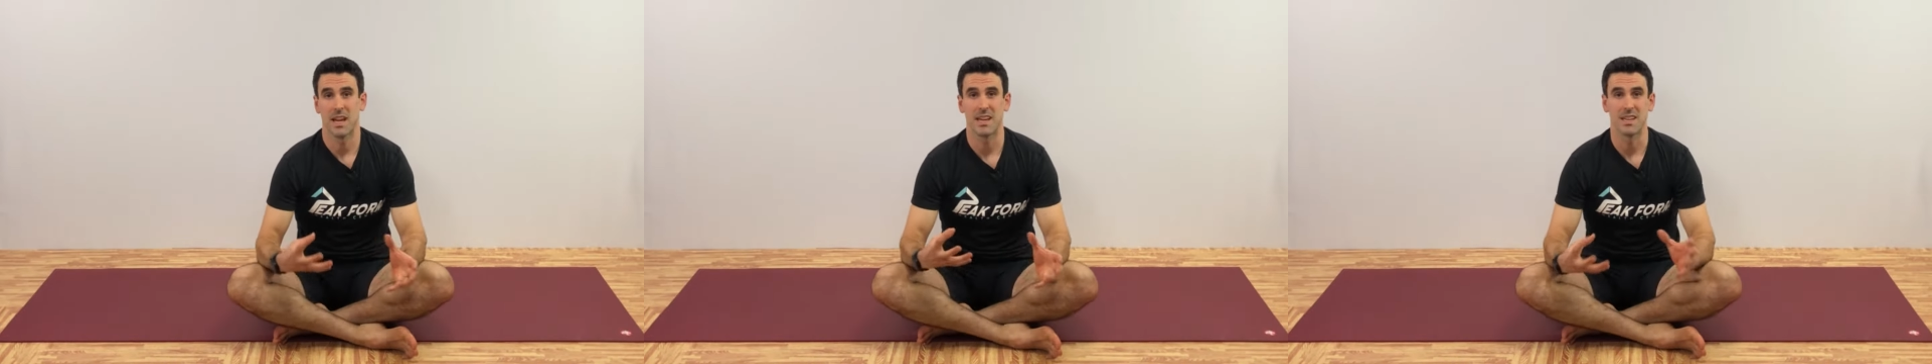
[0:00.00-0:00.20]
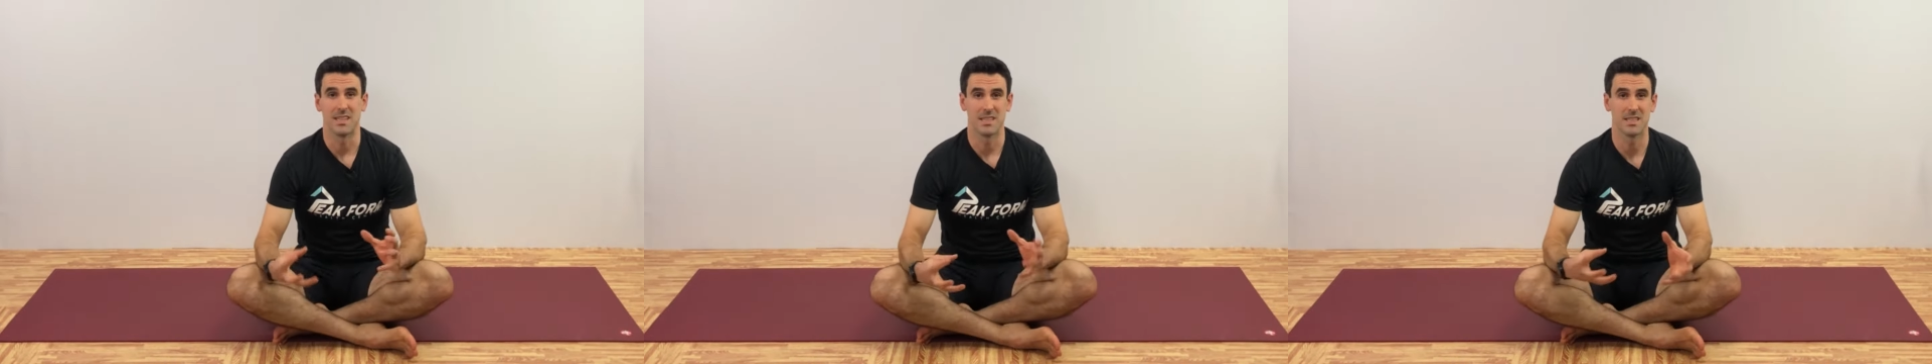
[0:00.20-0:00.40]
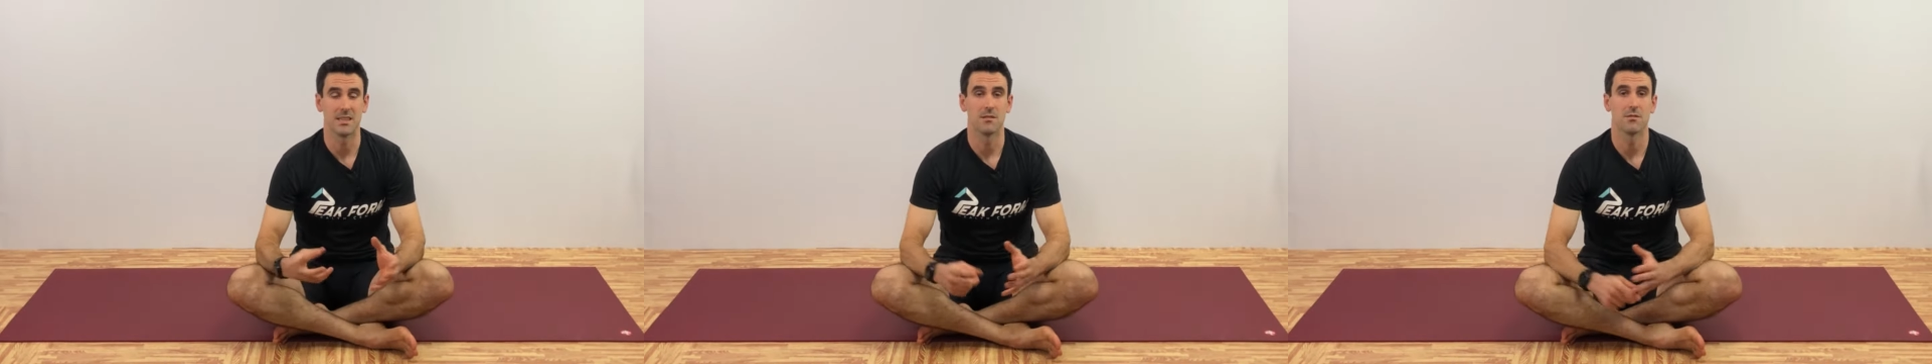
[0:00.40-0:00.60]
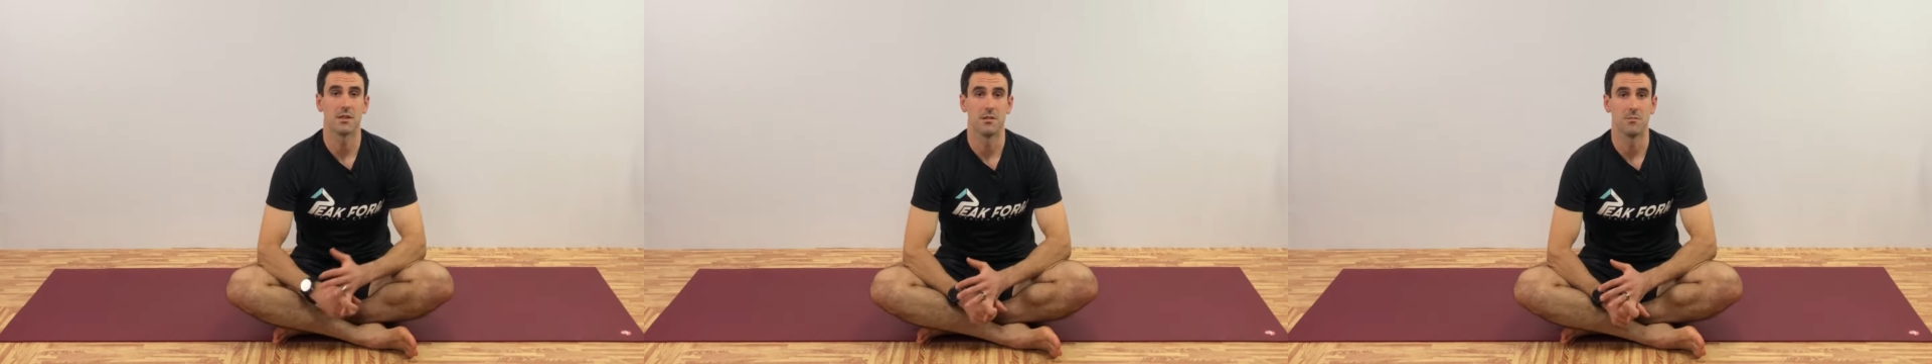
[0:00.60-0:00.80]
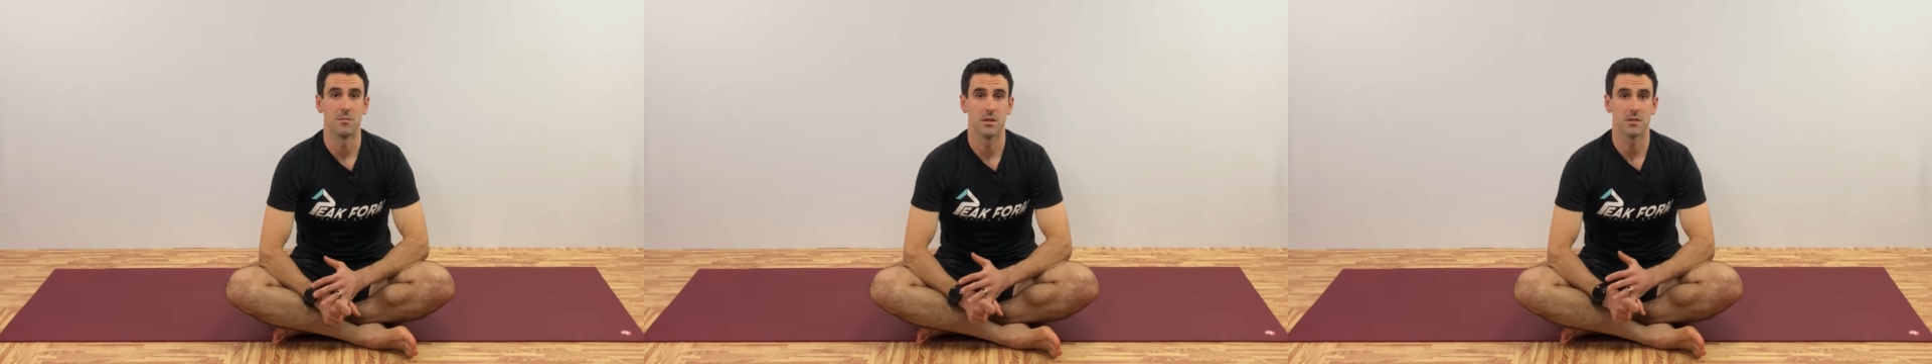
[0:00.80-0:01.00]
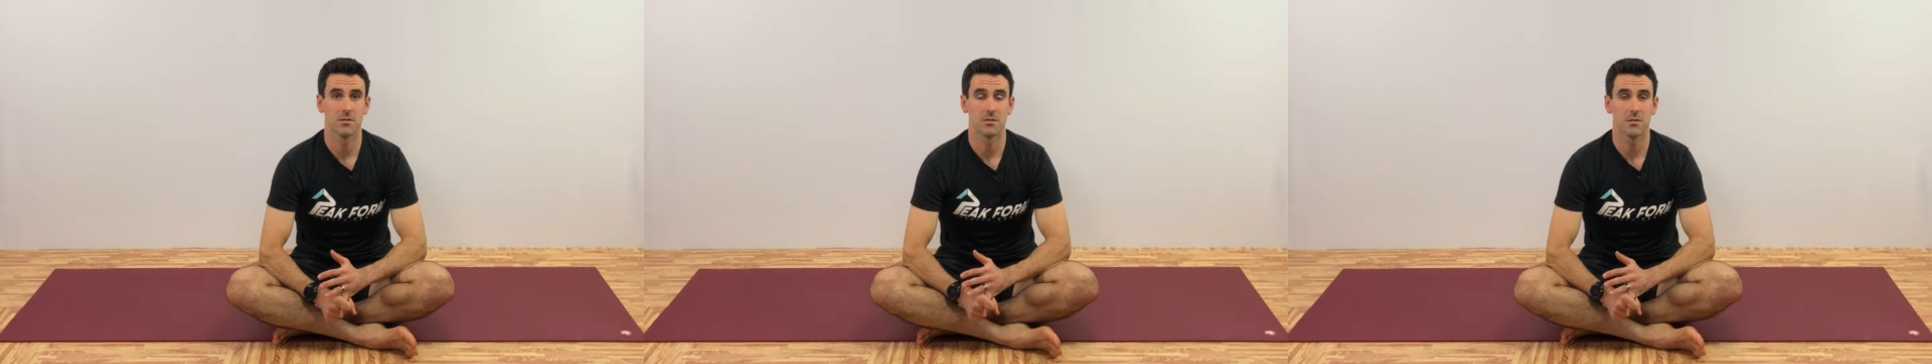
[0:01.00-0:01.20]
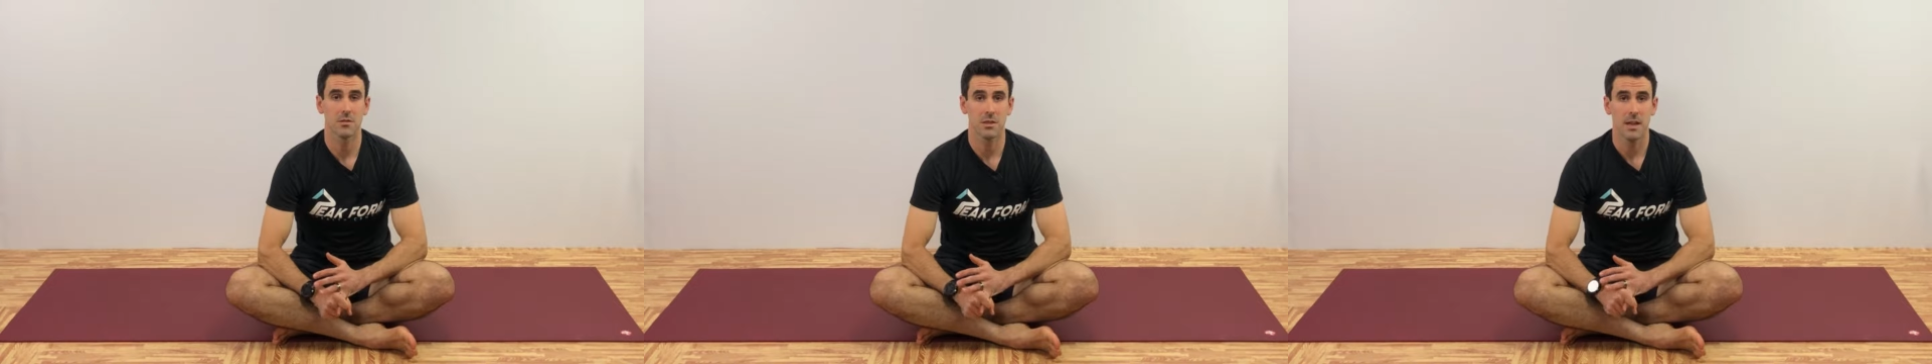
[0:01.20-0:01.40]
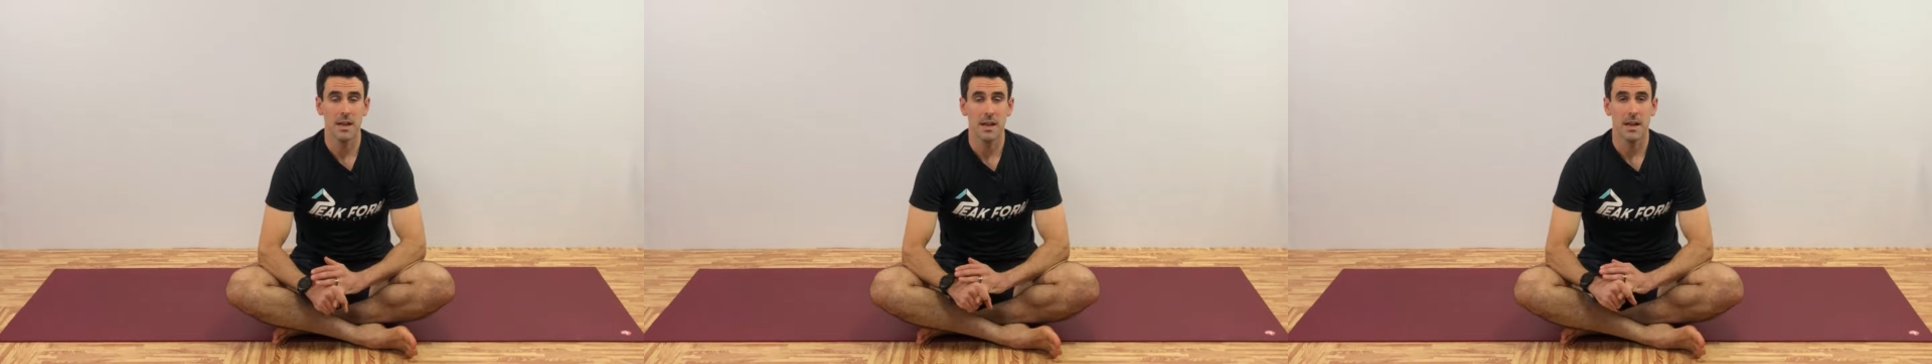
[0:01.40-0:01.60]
tight and stiff hip muscles.